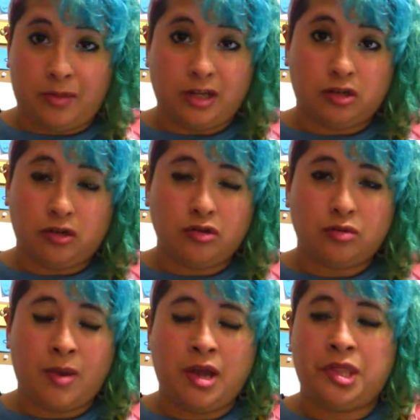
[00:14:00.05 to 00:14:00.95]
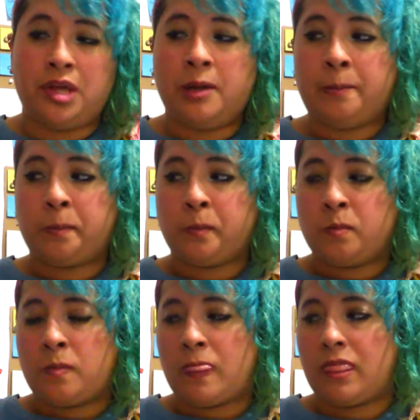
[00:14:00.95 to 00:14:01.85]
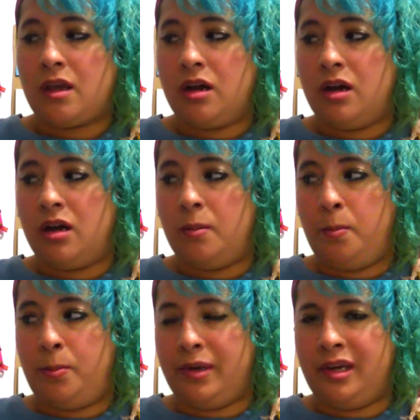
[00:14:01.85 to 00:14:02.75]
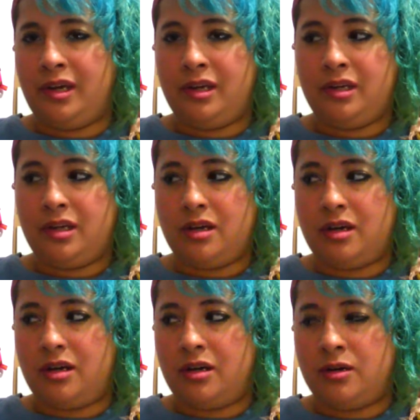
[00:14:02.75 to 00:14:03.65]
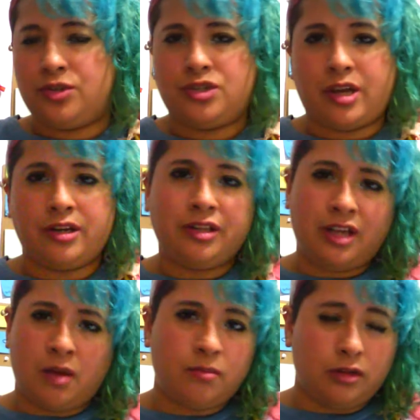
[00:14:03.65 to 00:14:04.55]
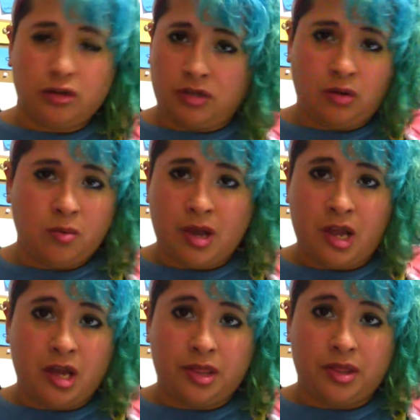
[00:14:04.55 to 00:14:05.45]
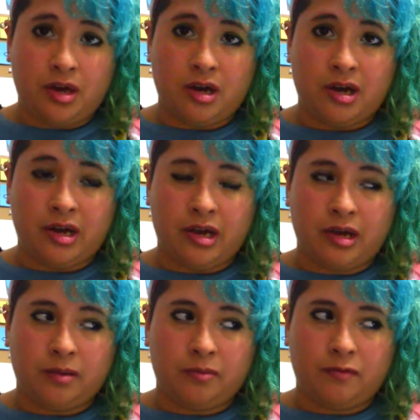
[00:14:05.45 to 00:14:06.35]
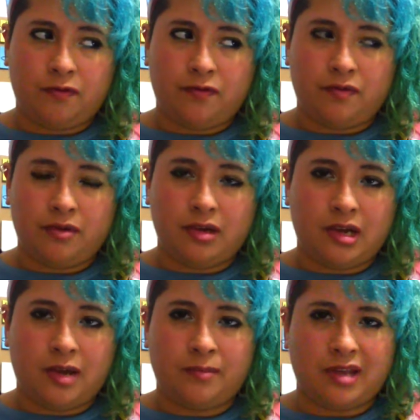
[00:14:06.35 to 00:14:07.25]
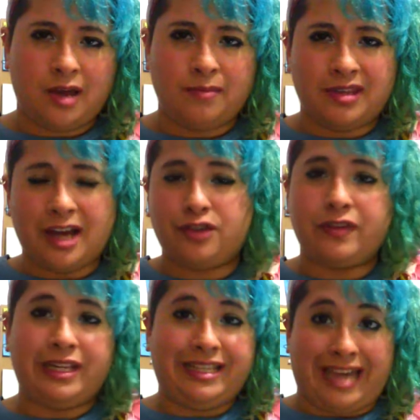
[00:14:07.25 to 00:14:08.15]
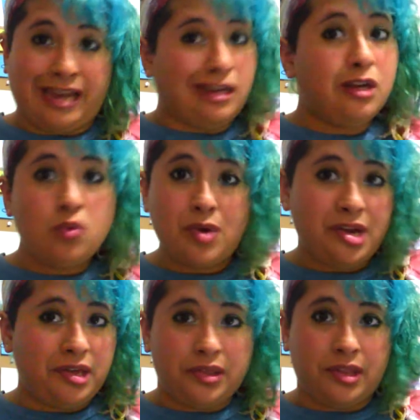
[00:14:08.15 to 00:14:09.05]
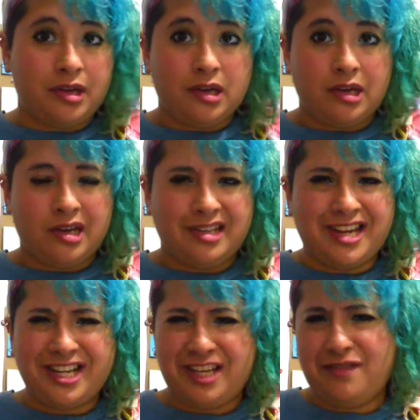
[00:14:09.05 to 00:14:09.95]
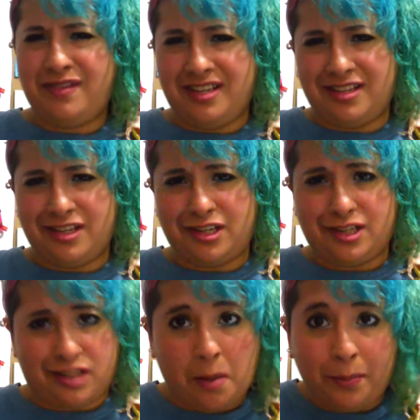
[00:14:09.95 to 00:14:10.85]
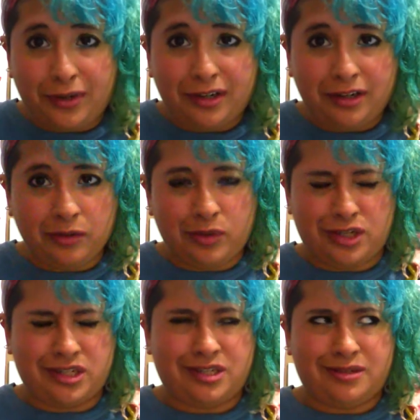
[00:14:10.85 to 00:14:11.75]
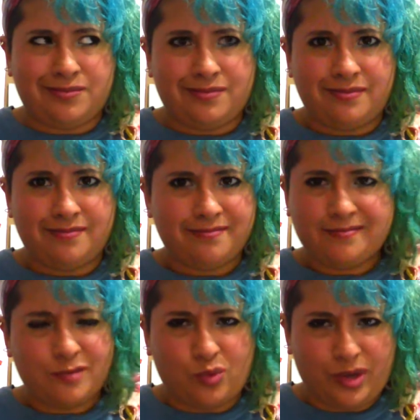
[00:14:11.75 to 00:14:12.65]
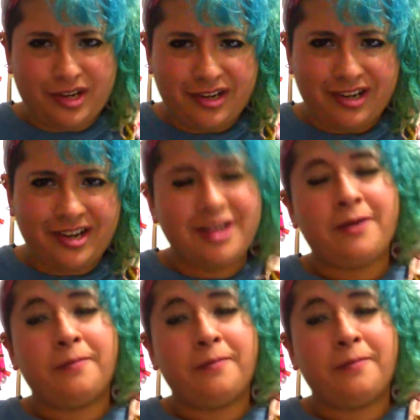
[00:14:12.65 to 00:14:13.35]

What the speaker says: me to lose weight. But suddenly I'm losing weight. I'm not really gaining weight. Not even in December, which is weird.